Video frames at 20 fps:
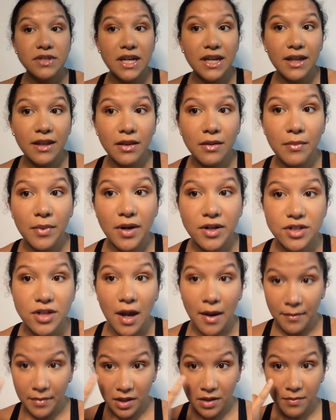taking the brush,
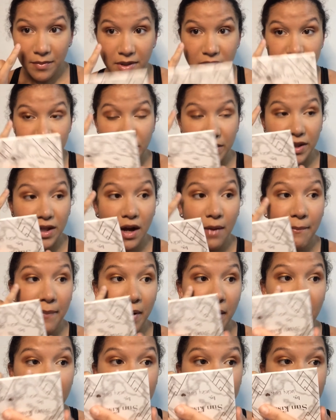I'm gonna be doing that
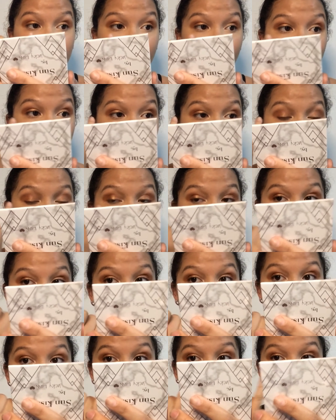bottom
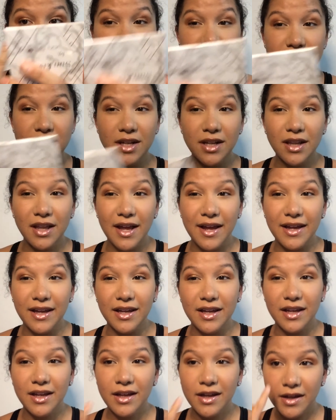part just to
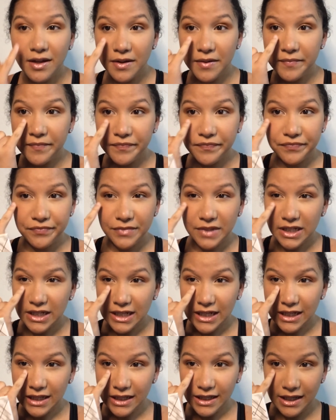like
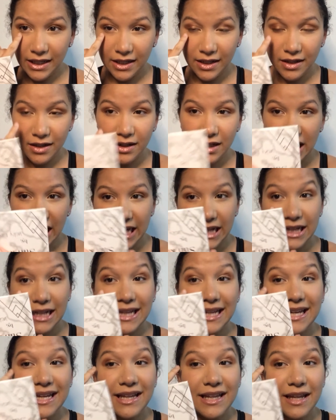
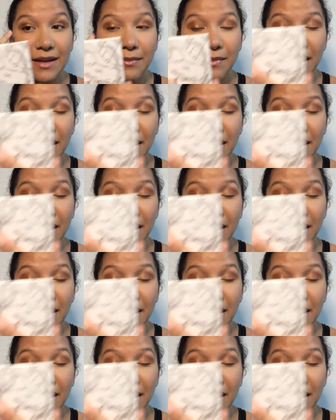cleanly